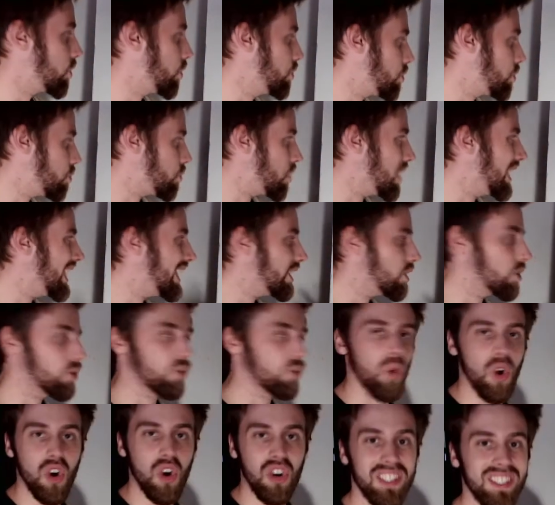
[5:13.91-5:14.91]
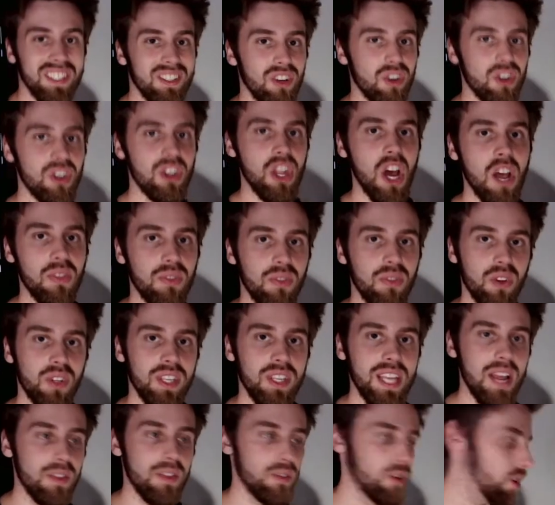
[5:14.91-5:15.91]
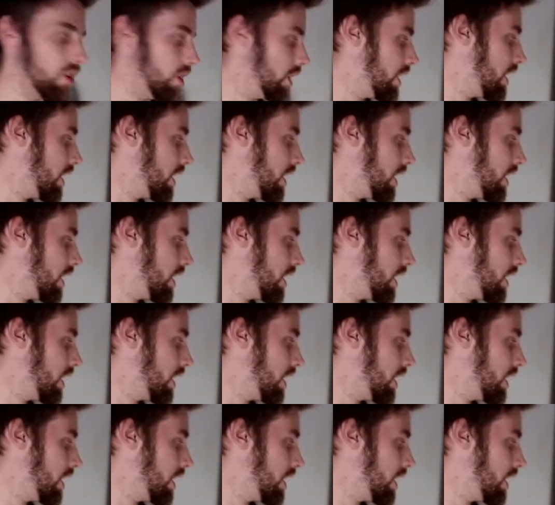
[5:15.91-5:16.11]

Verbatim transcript: the related words, they're not together.